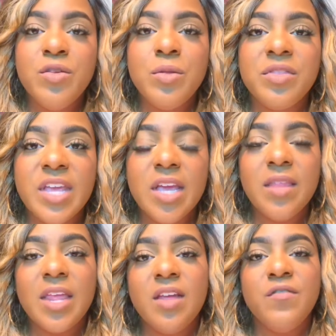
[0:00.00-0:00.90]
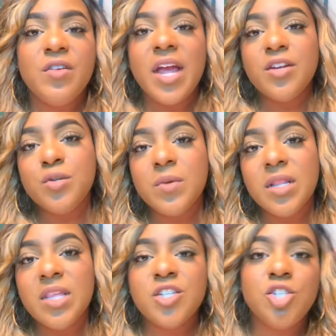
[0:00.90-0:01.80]
you thinking that if you're not
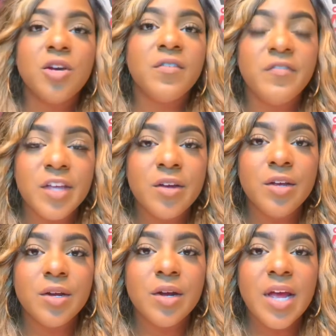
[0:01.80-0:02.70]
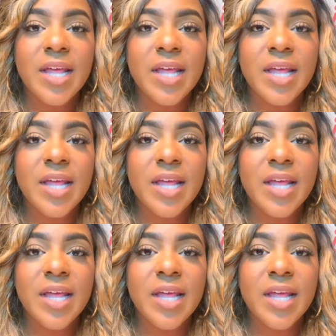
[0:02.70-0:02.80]
doing this, you're a failure.